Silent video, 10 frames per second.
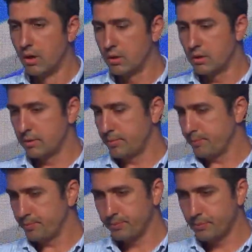
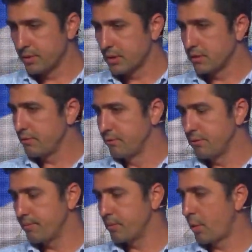sort of
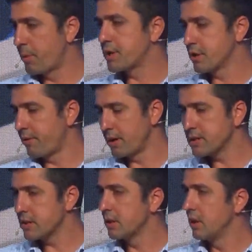operation
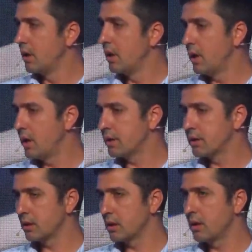funds.
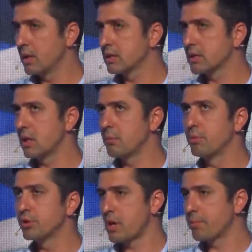And as a
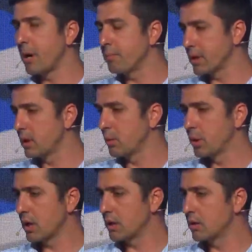bootstrap company,
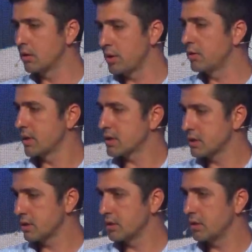we can
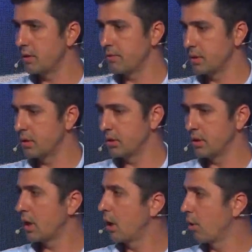reinvest
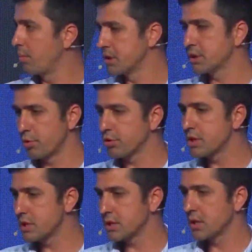in our business
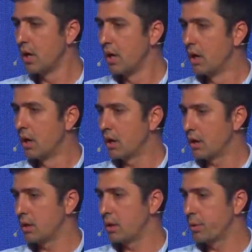processes
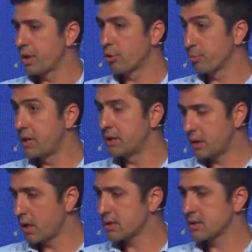without paying
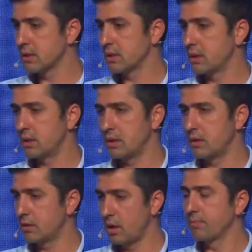tax.
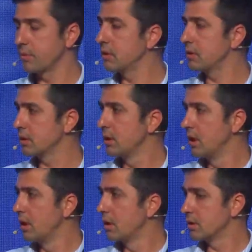And
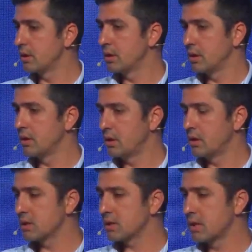
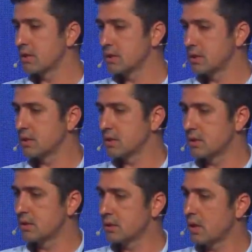in this case,
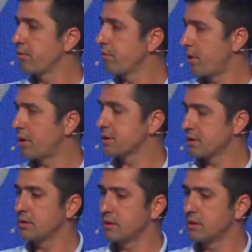it's helpful for us.